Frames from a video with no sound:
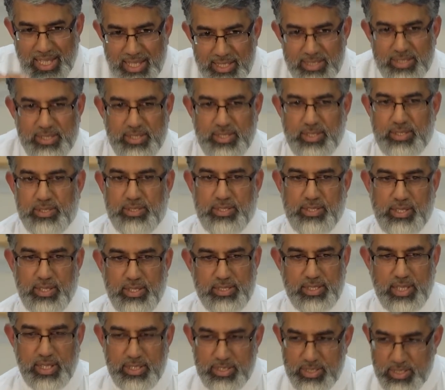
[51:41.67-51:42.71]

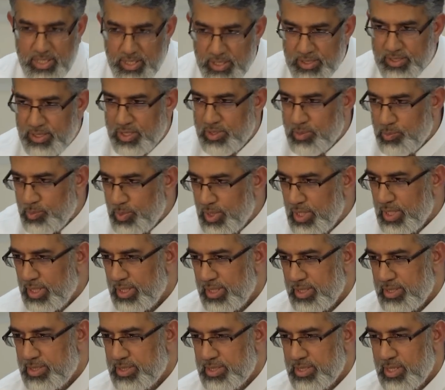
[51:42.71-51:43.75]
instances, in certain
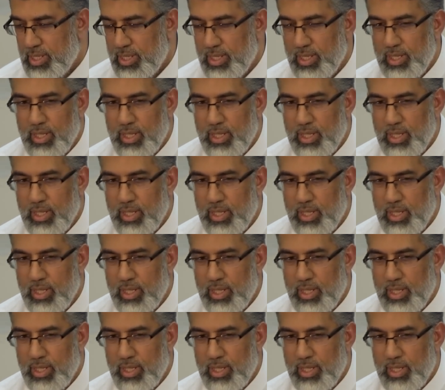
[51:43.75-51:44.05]
words,